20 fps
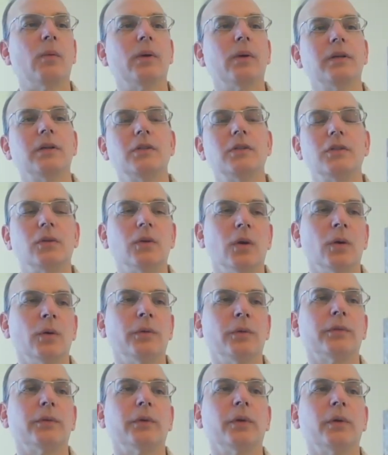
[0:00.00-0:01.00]
What did you
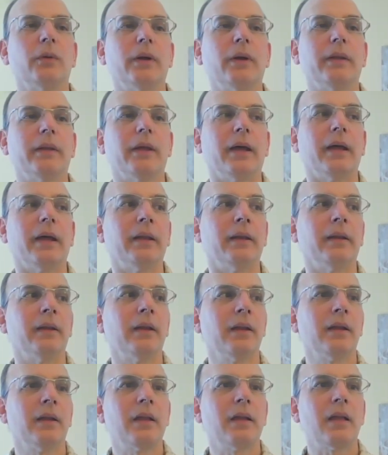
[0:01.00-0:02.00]
go through? And then,
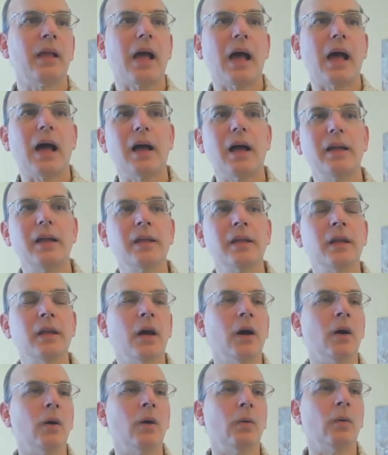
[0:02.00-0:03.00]
you
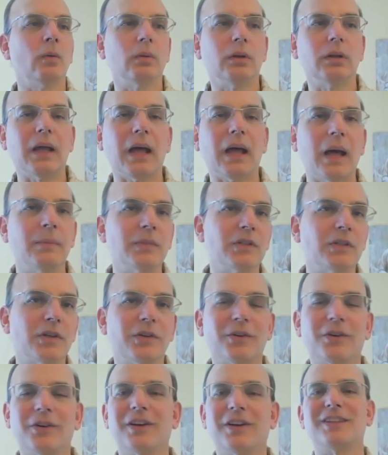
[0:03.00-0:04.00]
know, I'm
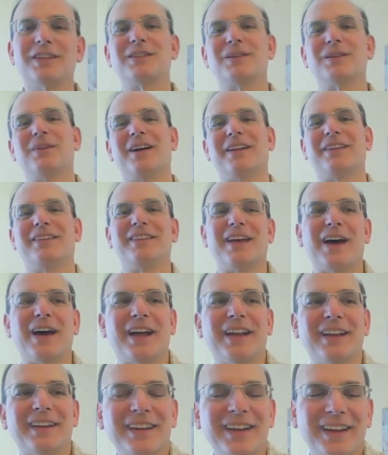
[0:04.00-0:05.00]
curious about
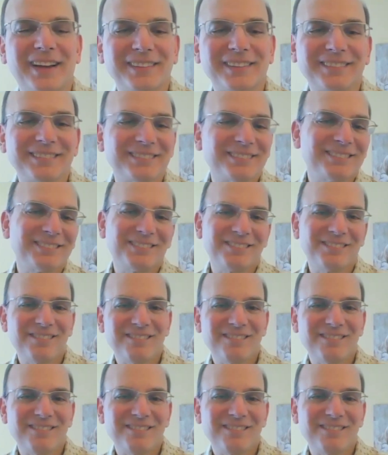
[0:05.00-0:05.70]
that. Yeah. Yeah.